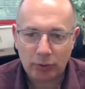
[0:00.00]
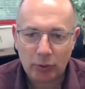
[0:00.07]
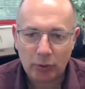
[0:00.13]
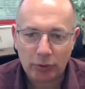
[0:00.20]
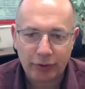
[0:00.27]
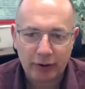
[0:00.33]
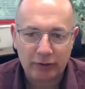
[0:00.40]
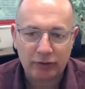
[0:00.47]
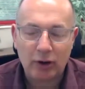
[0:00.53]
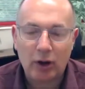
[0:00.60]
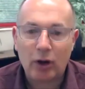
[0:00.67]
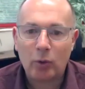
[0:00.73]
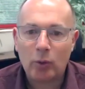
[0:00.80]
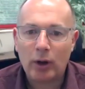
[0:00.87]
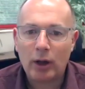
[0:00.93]
with all things
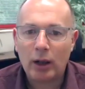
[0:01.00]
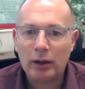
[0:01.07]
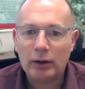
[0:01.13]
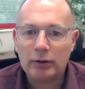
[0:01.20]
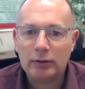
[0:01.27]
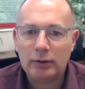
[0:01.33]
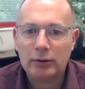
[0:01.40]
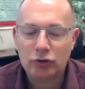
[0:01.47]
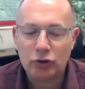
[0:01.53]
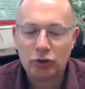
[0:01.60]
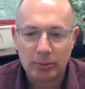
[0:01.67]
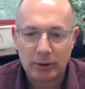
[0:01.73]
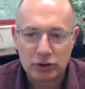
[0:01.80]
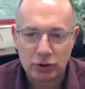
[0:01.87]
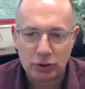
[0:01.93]
going well, it
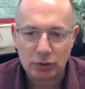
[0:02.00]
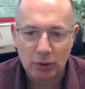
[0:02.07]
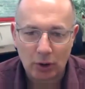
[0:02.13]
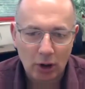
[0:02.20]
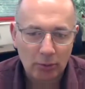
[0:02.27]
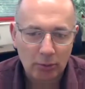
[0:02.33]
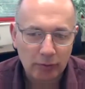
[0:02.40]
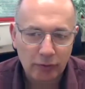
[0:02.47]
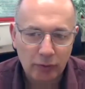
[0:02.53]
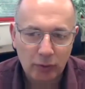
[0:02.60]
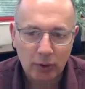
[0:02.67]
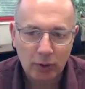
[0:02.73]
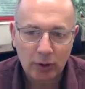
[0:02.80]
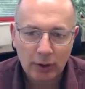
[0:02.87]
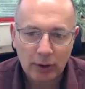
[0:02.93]
shouldn't be too long
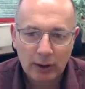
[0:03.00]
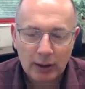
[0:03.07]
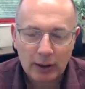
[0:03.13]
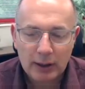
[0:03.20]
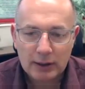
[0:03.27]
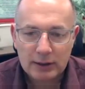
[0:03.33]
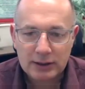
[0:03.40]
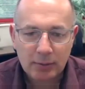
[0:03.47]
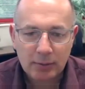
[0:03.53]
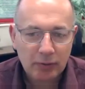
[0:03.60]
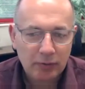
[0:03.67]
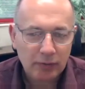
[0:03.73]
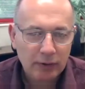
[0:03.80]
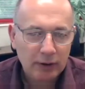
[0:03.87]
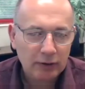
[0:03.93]
before some
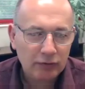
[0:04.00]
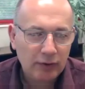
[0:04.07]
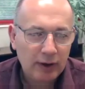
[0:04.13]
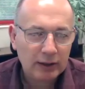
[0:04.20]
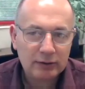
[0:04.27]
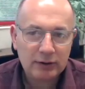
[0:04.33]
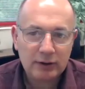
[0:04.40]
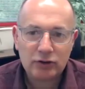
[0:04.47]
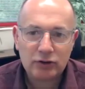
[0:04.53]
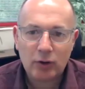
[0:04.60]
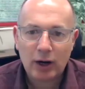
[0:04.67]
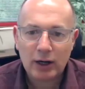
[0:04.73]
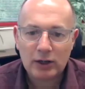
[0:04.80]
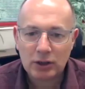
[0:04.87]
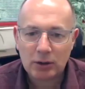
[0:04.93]
of these vaccines
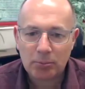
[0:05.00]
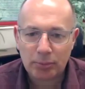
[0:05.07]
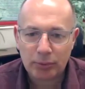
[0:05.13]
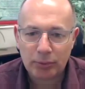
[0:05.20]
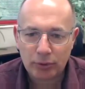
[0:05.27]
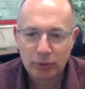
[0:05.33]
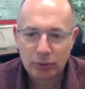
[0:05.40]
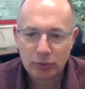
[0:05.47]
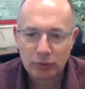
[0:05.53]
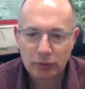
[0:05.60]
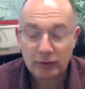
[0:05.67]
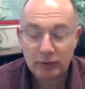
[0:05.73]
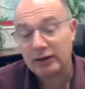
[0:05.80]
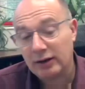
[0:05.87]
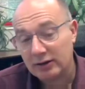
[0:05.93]
are actually
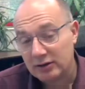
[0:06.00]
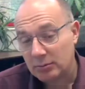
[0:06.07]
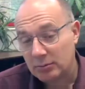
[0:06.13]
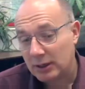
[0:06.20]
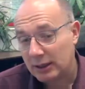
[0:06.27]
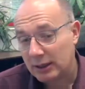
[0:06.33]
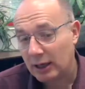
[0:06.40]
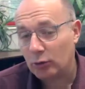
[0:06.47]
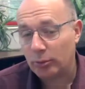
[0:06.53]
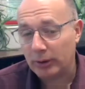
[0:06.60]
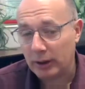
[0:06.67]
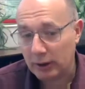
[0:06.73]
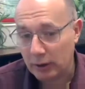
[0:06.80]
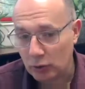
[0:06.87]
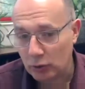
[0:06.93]
approved. That doesn't mean they'll
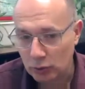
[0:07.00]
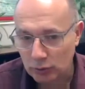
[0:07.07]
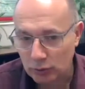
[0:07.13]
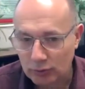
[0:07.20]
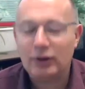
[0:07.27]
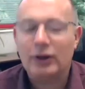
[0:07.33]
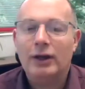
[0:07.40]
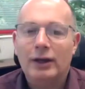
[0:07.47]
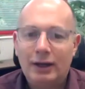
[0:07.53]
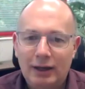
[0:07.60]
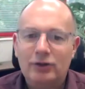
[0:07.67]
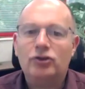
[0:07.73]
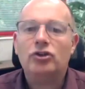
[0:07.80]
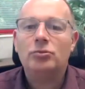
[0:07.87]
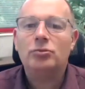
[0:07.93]
be used.
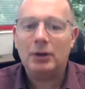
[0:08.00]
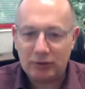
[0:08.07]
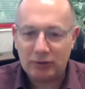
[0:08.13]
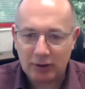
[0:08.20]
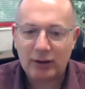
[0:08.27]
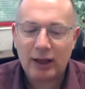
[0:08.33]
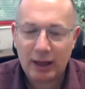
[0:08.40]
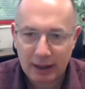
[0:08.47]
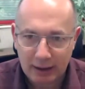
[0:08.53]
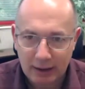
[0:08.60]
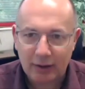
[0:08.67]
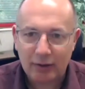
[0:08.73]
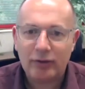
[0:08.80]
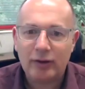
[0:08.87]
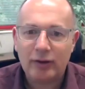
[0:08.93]
It just means that
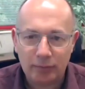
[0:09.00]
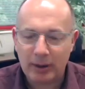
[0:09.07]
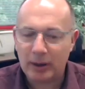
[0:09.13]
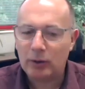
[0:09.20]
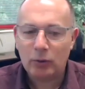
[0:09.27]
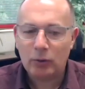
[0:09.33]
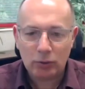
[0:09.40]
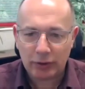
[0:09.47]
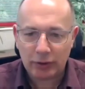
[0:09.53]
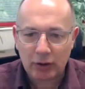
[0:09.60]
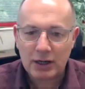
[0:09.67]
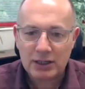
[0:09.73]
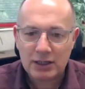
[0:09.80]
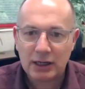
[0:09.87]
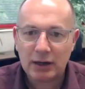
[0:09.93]
they've met all the
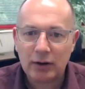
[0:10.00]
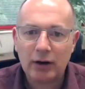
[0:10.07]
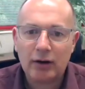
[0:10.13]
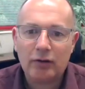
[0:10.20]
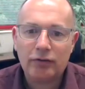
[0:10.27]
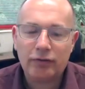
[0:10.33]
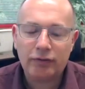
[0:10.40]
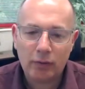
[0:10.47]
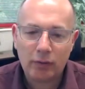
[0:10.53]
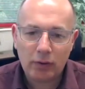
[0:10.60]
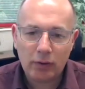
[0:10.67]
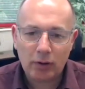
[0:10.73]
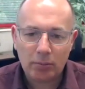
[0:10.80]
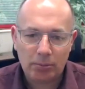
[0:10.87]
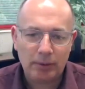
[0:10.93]
criteria
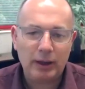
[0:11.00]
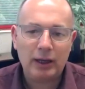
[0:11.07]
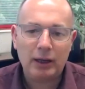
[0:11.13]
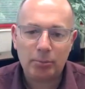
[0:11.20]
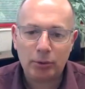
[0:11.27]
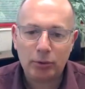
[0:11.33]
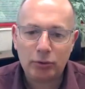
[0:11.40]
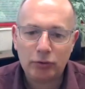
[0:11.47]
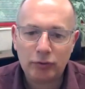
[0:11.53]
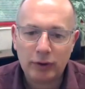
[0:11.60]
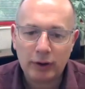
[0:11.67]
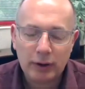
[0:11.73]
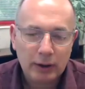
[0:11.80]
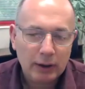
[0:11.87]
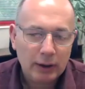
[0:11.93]
for being
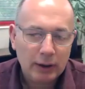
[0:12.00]
approved.